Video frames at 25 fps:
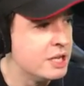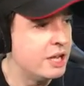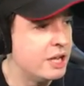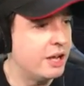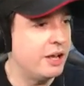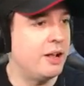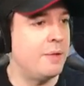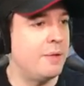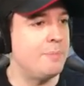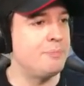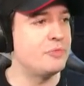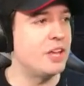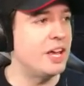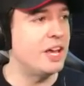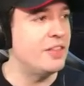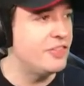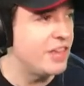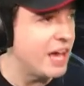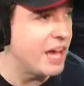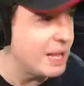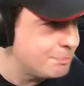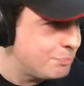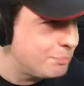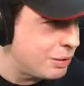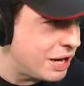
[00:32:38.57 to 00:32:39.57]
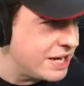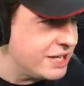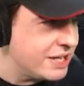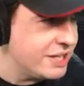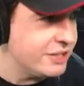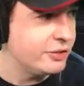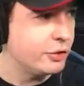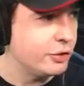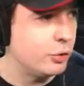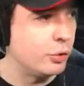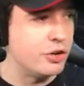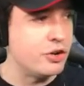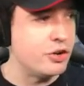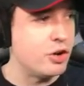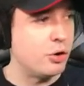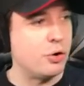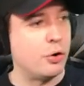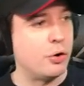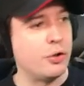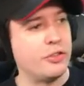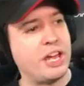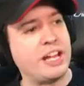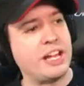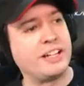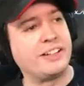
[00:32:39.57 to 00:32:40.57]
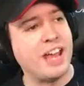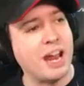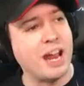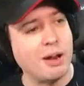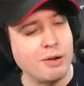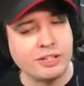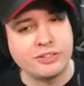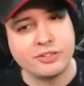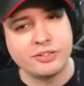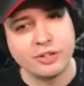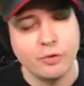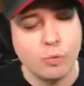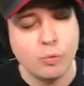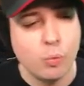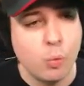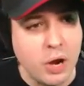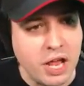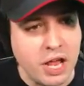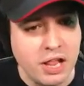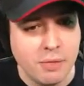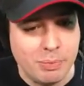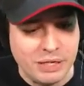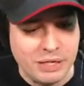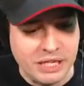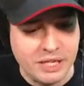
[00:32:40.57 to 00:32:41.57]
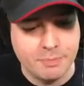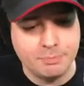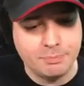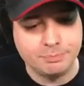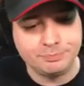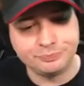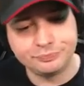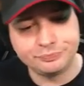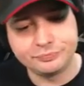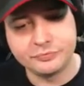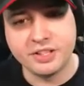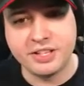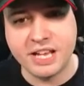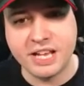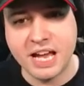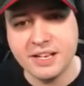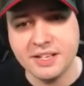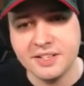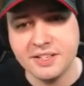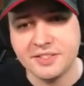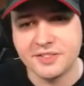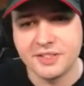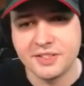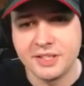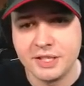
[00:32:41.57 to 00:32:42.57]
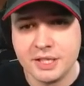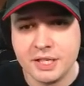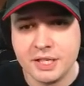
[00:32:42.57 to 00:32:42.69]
And that pilot, or that character will be, that is